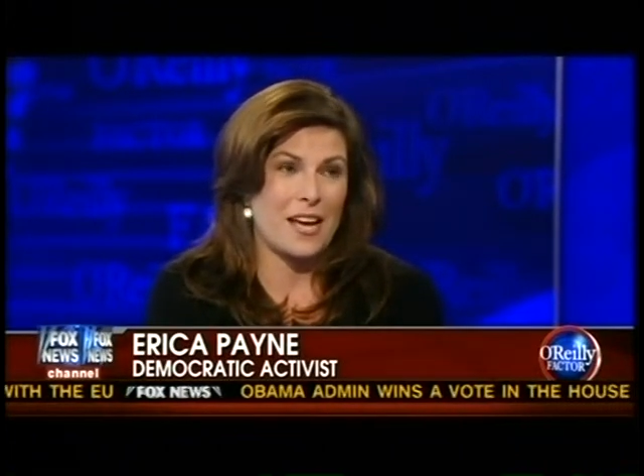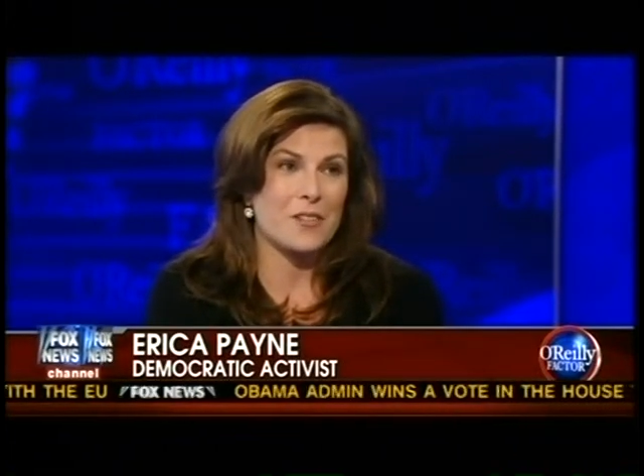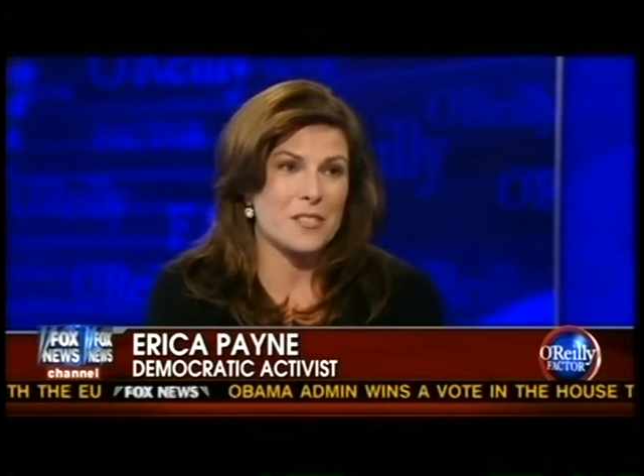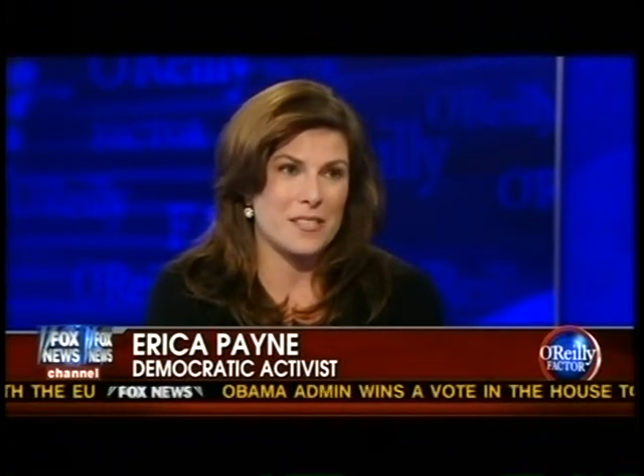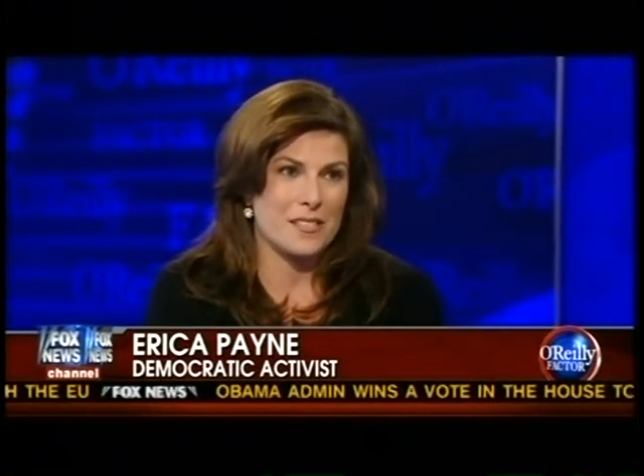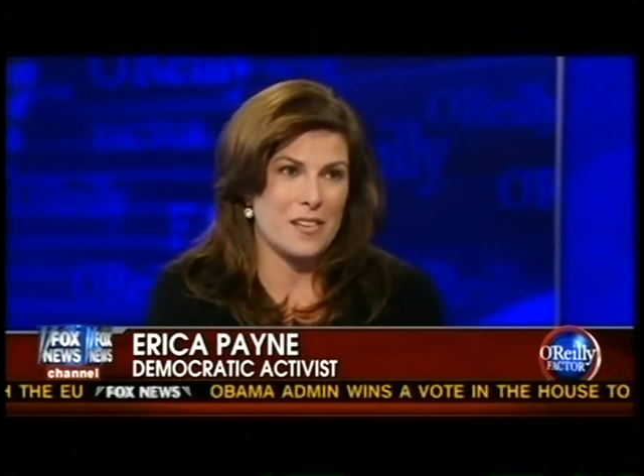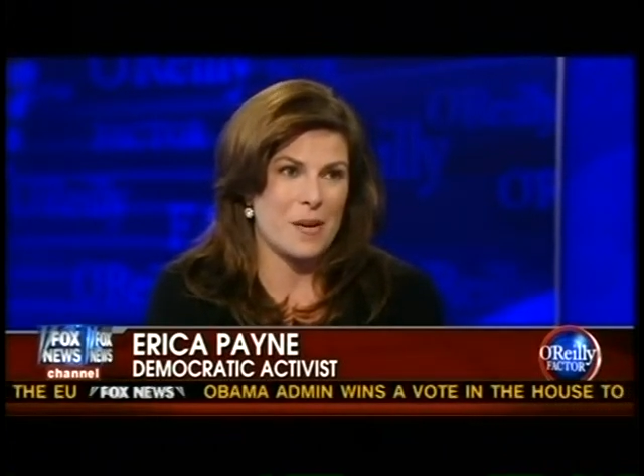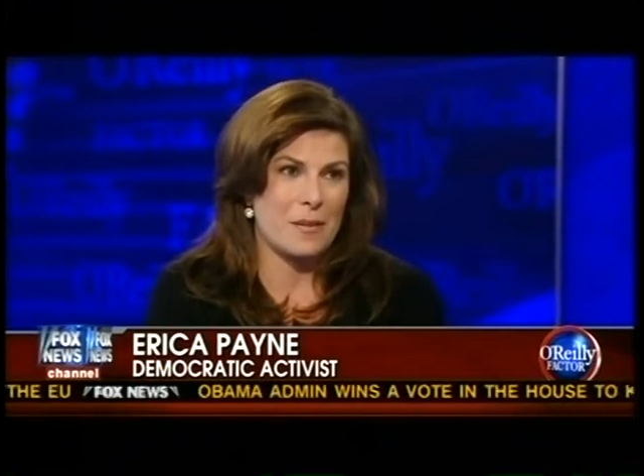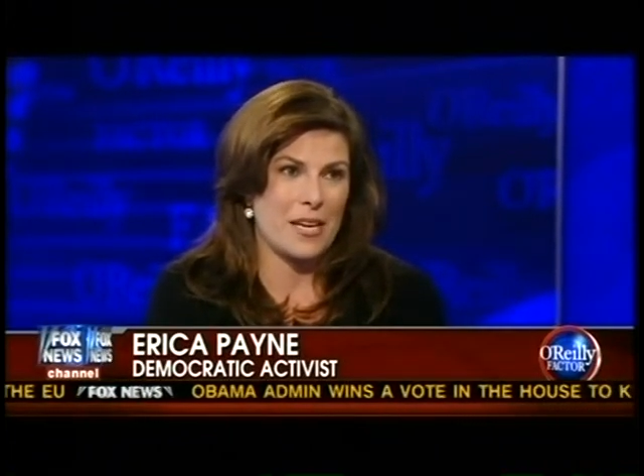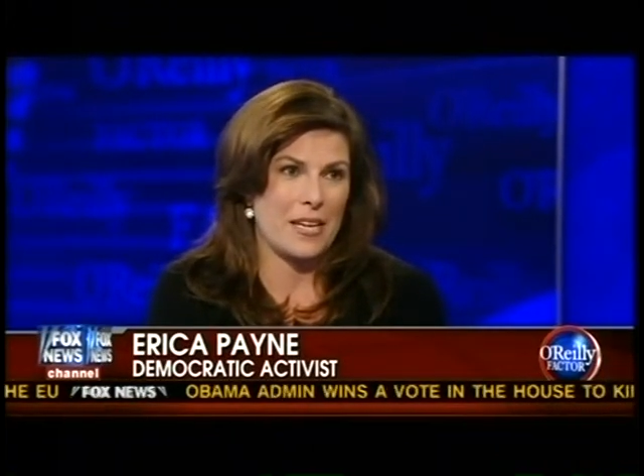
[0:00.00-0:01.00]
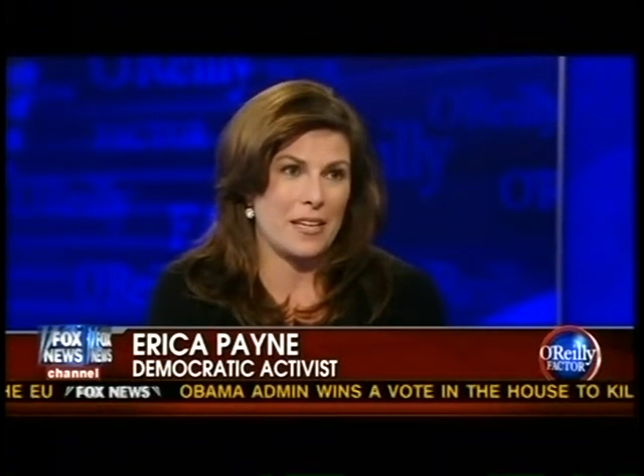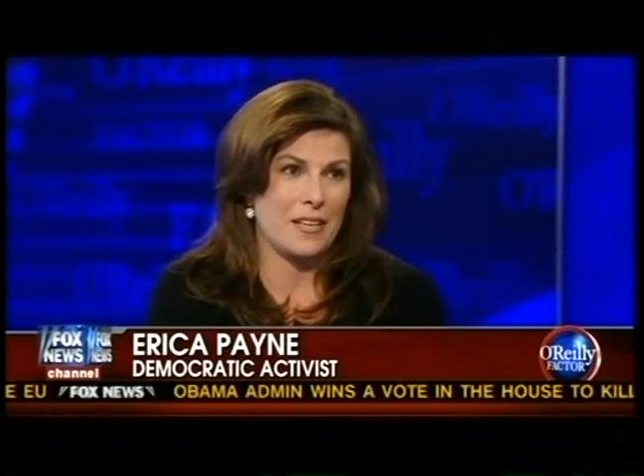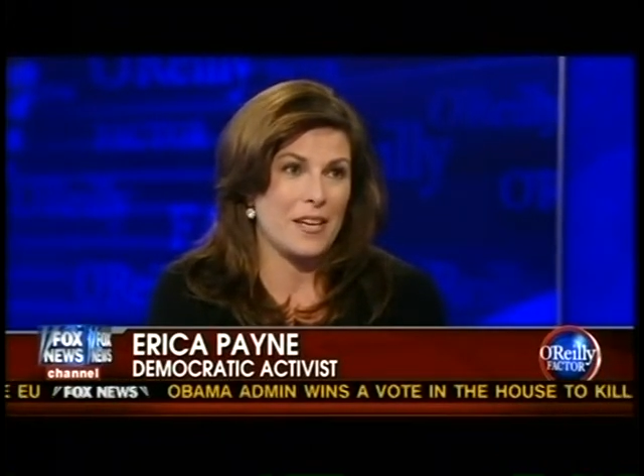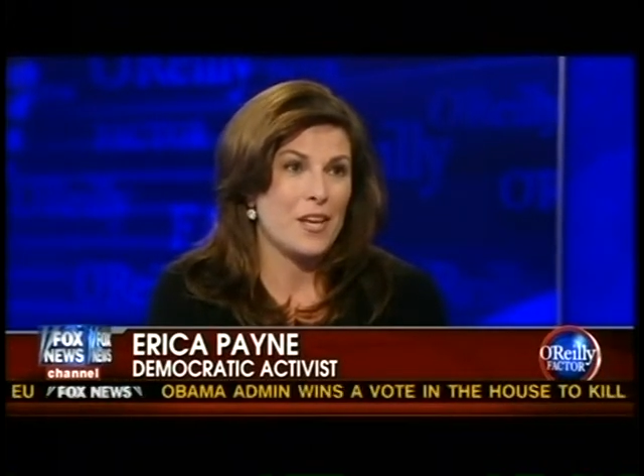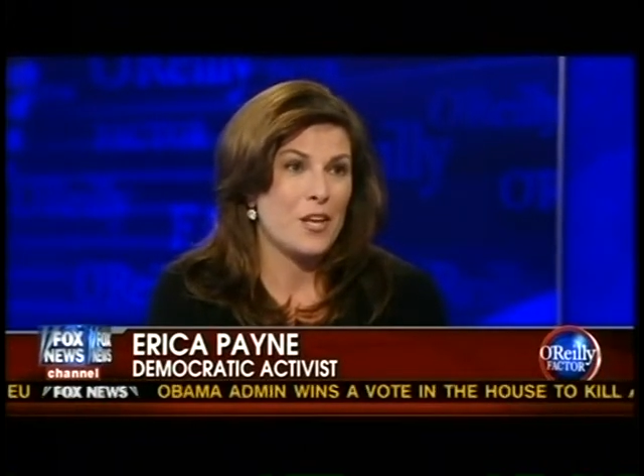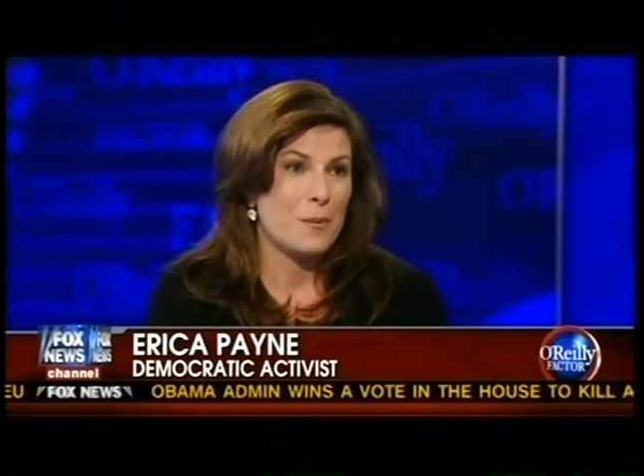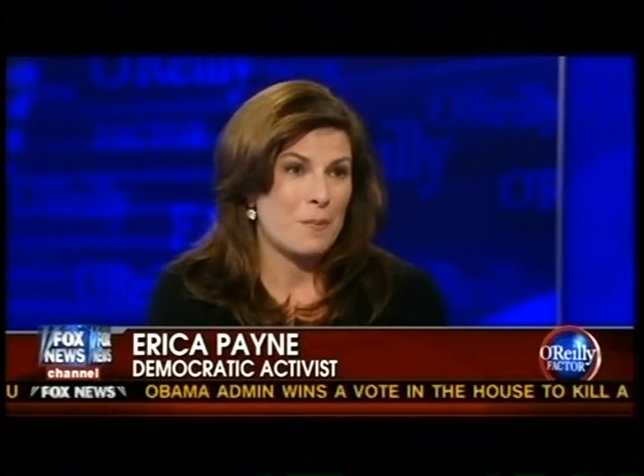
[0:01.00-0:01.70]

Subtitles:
a House that's dominated by men.